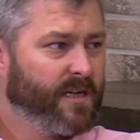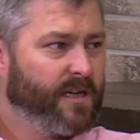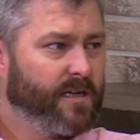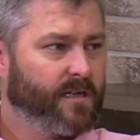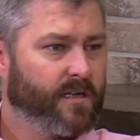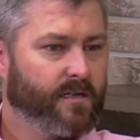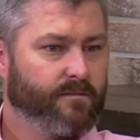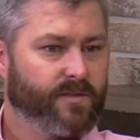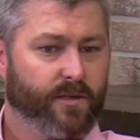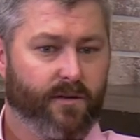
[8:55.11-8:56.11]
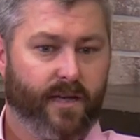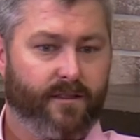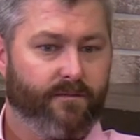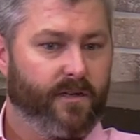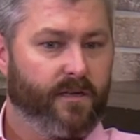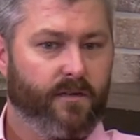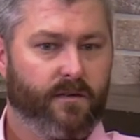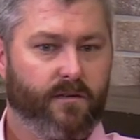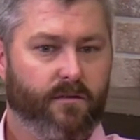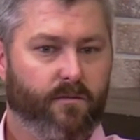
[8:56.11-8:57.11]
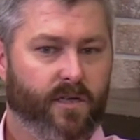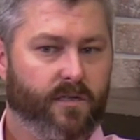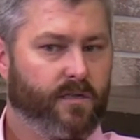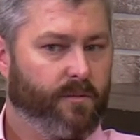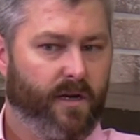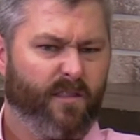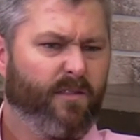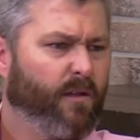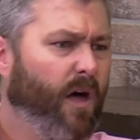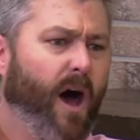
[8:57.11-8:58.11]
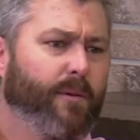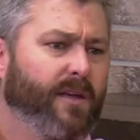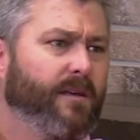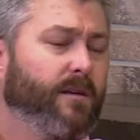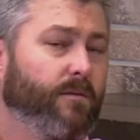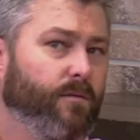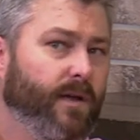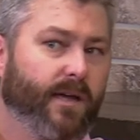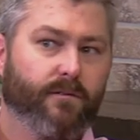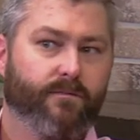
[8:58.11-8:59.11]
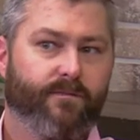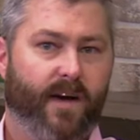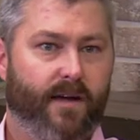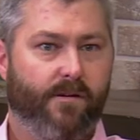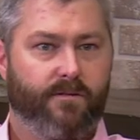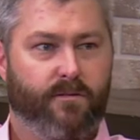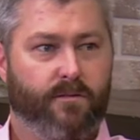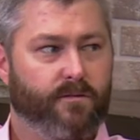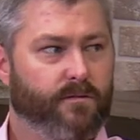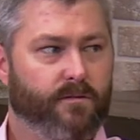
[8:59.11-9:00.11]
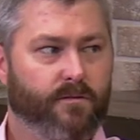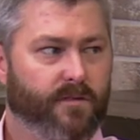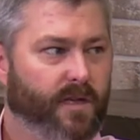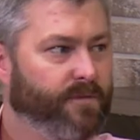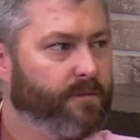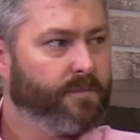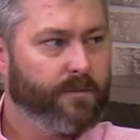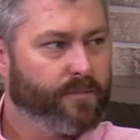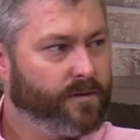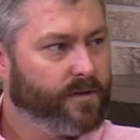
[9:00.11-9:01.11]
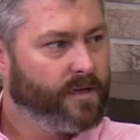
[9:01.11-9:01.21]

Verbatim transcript: Nice. Um, sold out the venue, which I mean, the lobby we held 500 and something people.